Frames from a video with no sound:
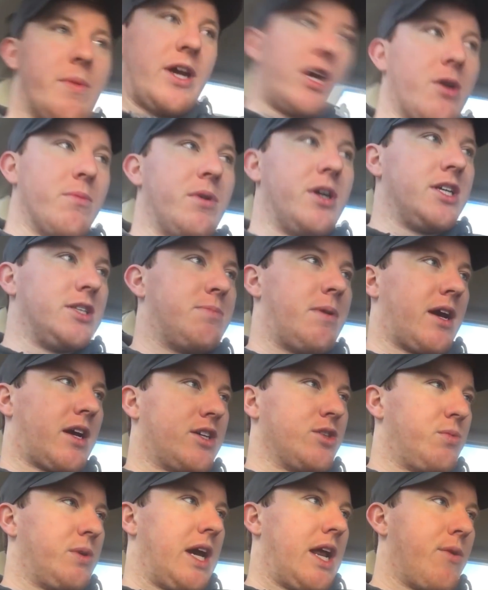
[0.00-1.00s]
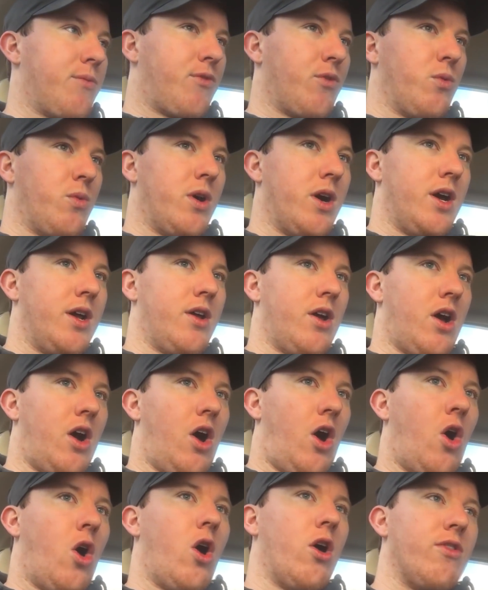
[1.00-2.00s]
make our monies back because we got it for what?
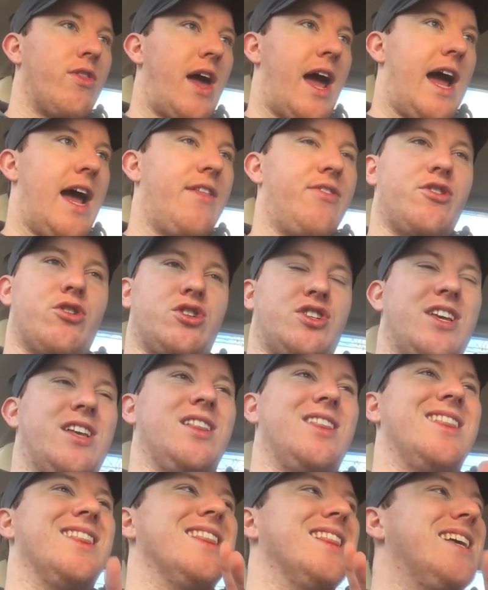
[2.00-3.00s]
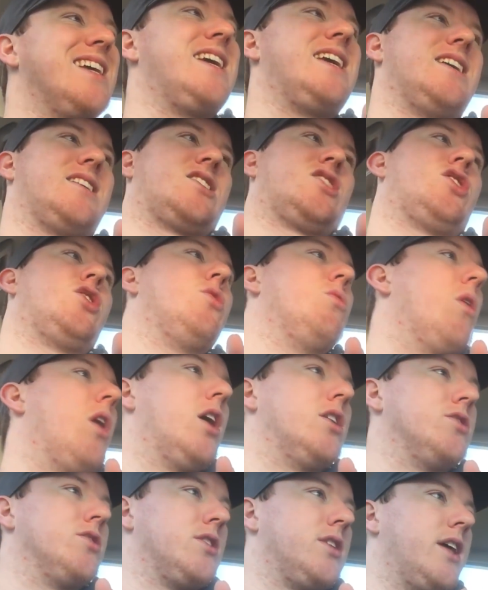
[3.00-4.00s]
All that, there's at least
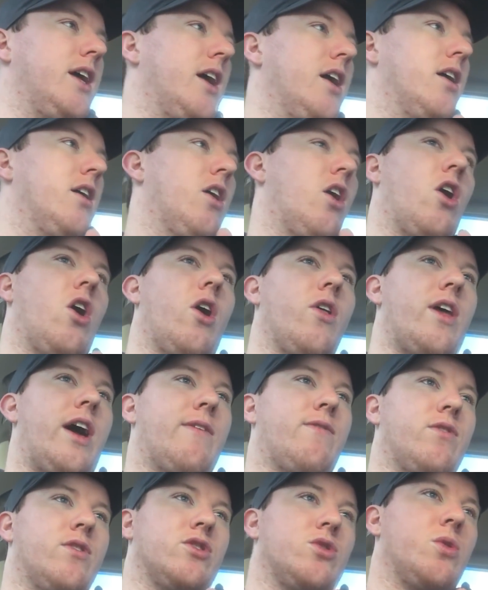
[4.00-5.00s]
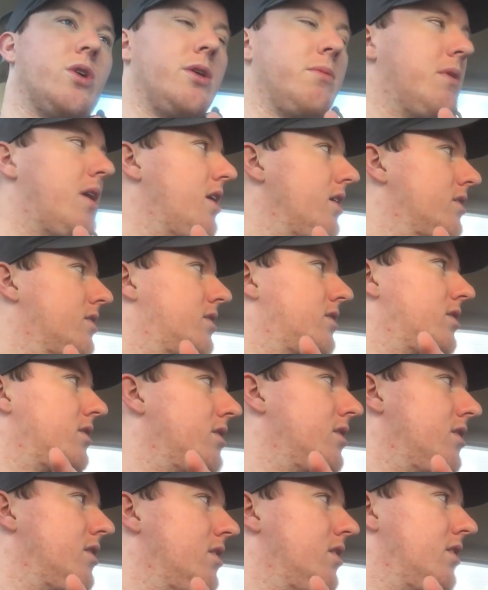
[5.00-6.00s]
200 there. All that for 20 bucks?
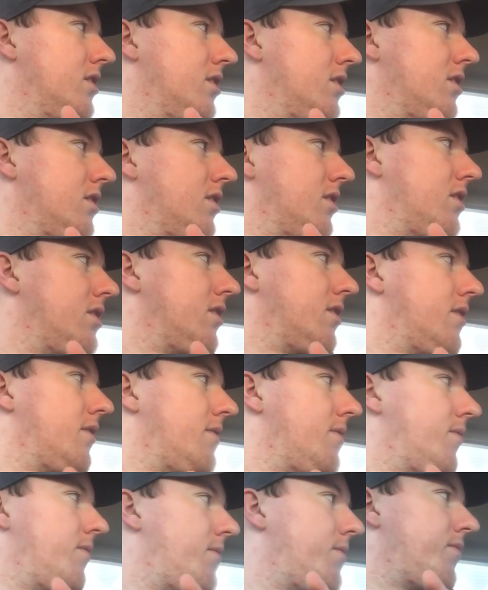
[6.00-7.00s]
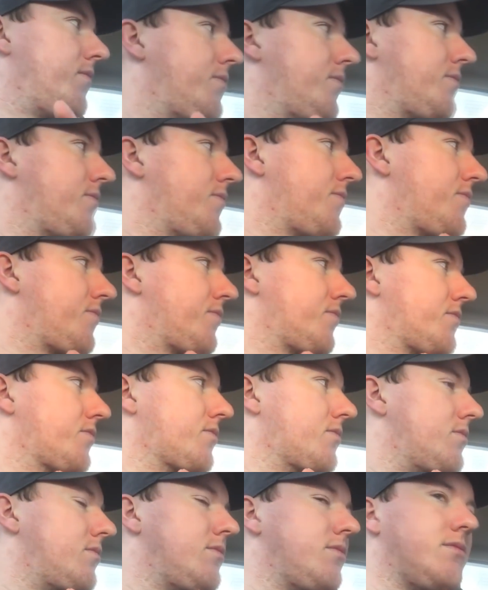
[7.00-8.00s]
Some of them might be worth five bucks a piece, and
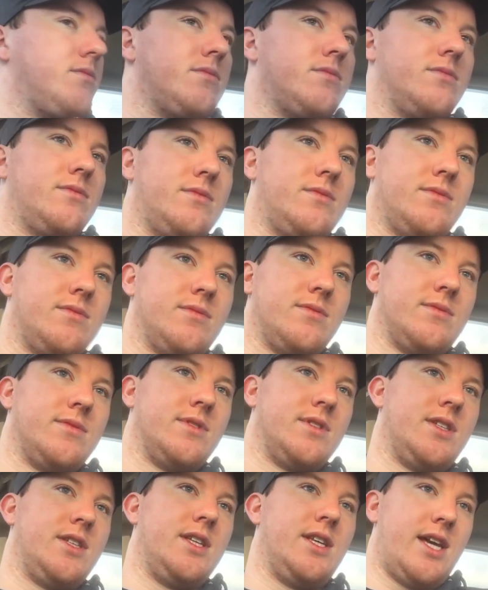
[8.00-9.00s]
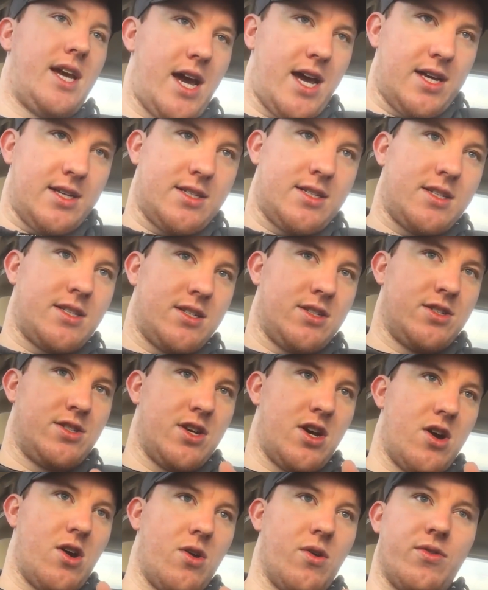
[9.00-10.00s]
there has to be at least three or four. Yes,
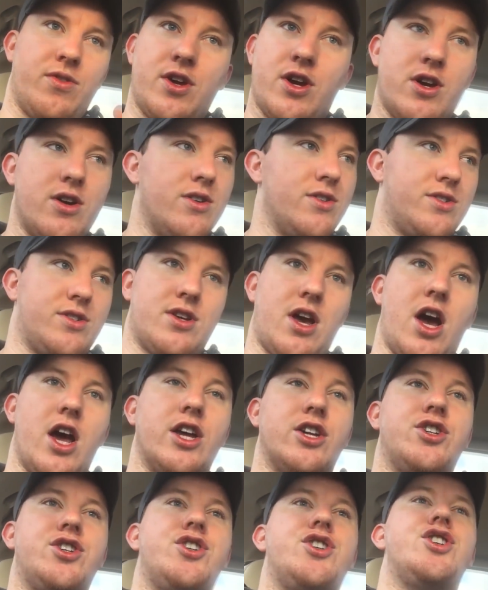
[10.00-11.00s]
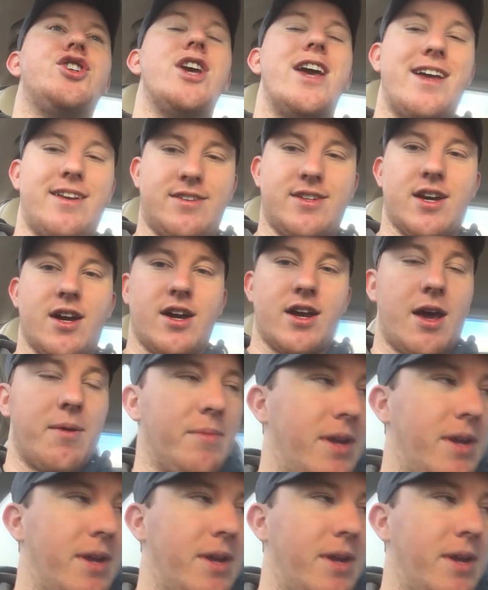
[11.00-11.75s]
so there's a shit ton.